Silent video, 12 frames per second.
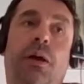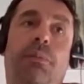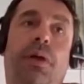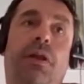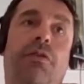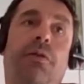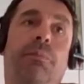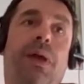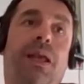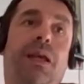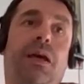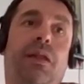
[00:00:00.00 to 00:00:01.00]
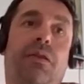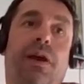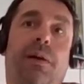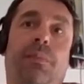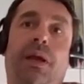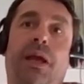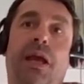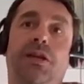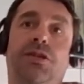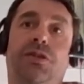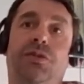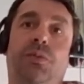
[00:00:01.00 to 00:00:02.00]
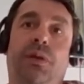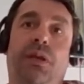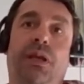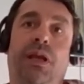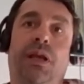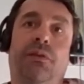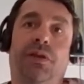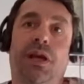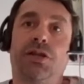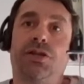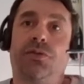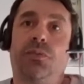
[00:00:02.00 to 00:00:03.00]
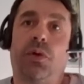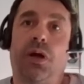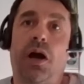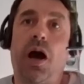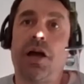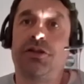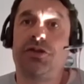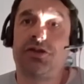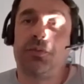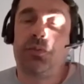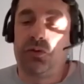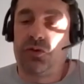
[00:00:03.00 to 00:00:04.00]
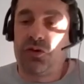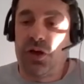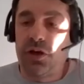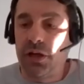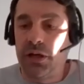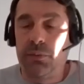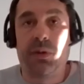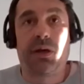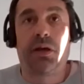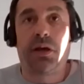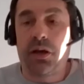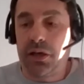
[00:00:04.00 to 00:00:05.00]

but there are many other applications within aviation where hydrogen will certainly be a